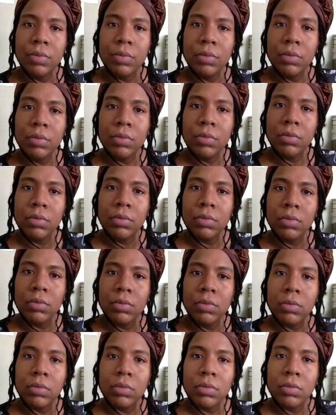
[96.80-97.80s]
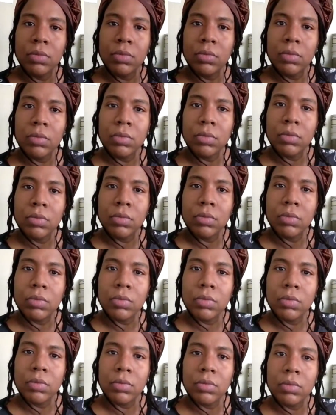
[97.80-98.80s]

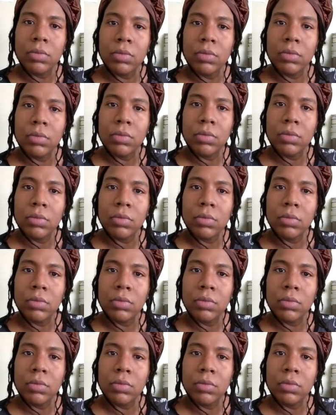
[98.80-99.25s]
(silence)